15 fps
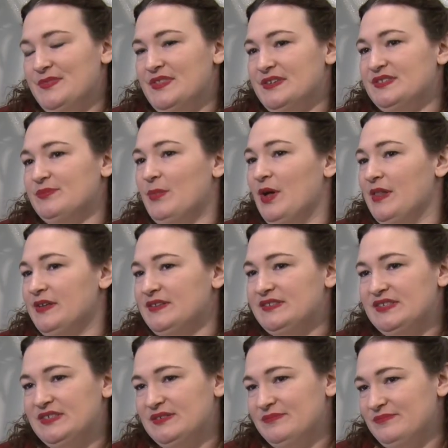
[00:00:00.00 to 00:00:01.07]

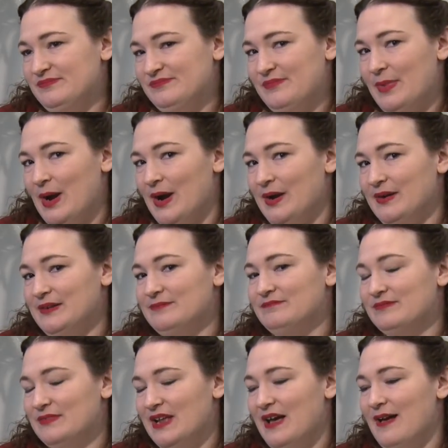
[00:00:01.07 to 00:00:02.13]
smallest part
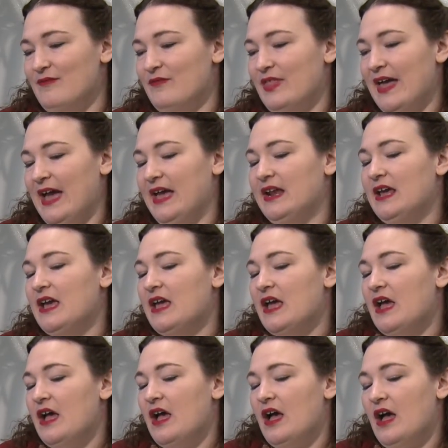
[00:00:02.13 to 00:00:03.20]
of that.
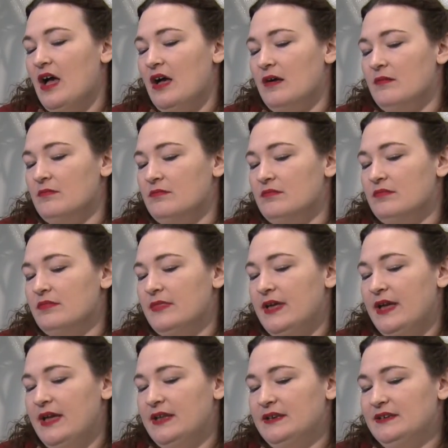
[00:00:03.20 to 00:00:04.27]

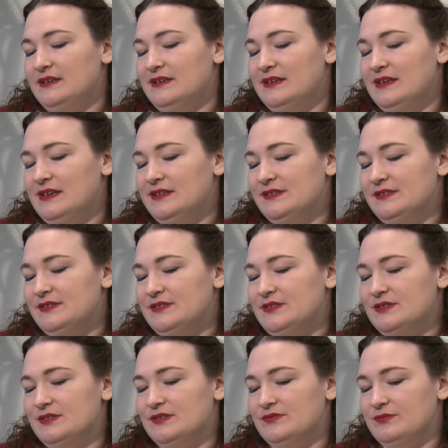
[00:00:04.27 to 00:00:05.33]
And it's
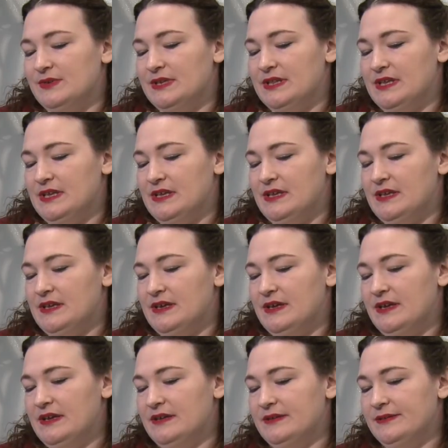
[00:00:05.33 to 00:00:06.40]
just really,
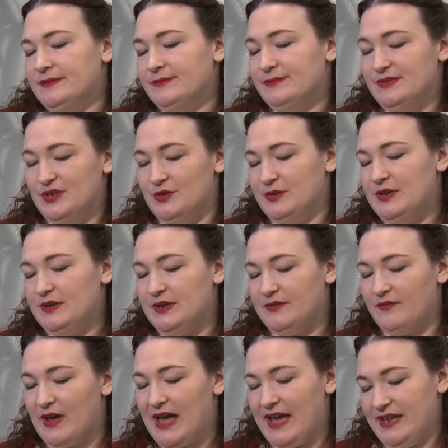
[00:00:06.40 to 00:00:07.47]
to
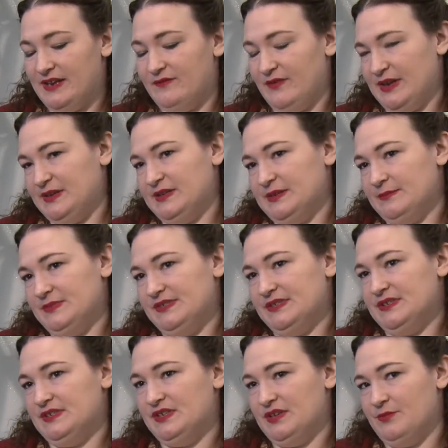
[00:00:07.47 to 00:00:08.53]
divide victims
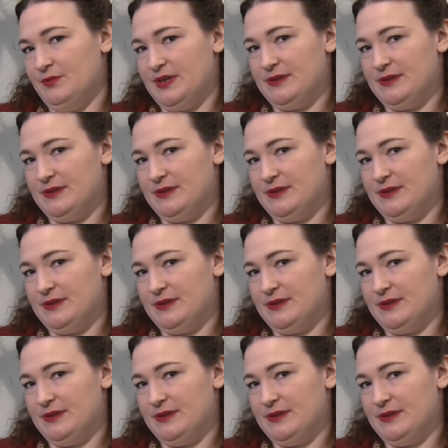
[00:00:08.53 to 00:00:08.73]
into,